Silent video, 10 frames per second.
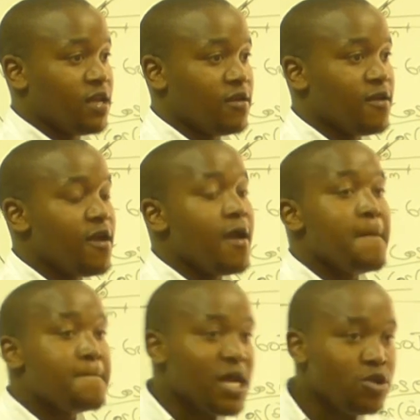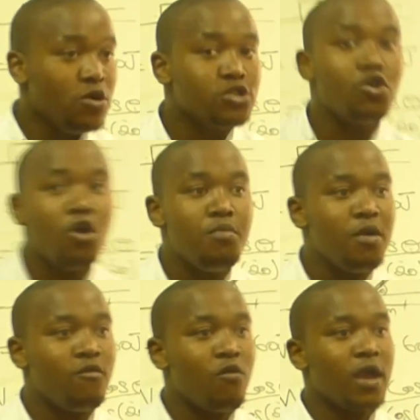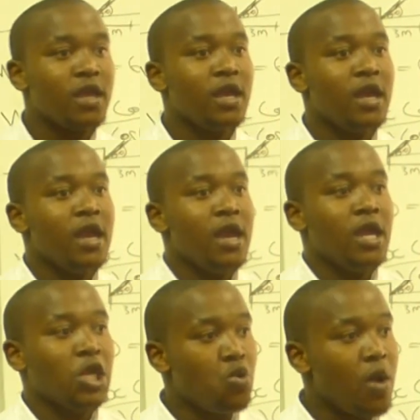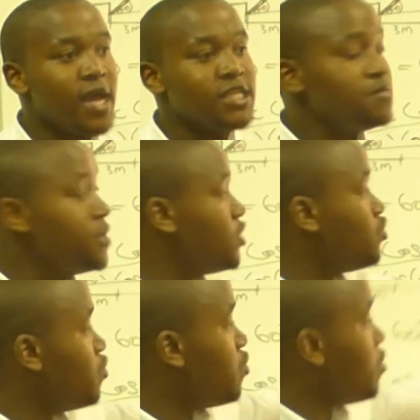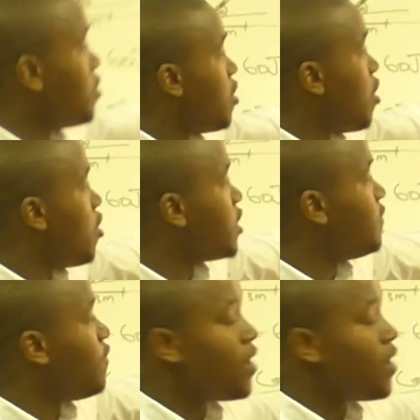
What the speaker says: three. But your scope of work requires me to only